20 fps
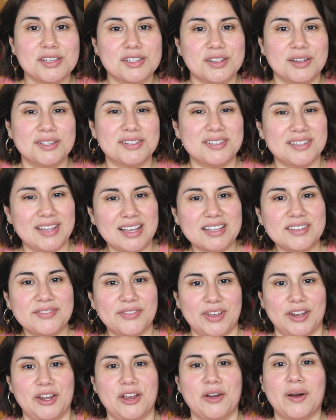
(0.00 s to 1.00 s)
So in today's
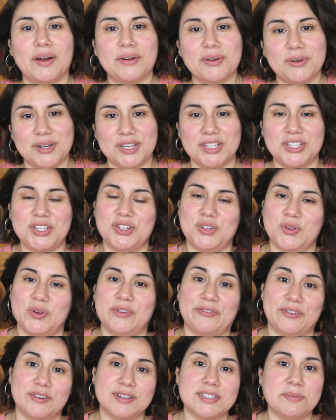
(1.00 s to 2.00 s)
video I'm going to do a
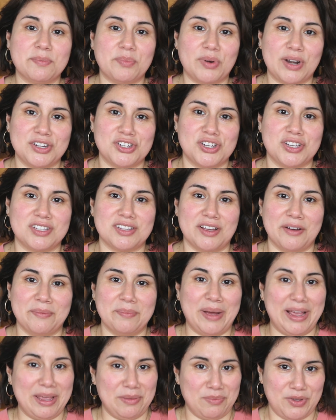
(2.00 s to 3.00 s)
first impressions on
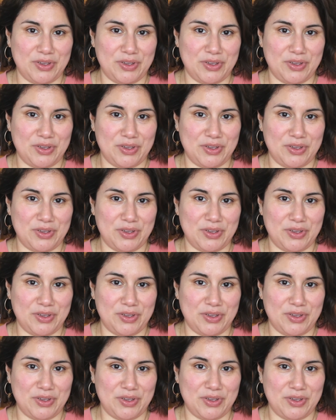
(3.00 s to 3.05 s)
Bite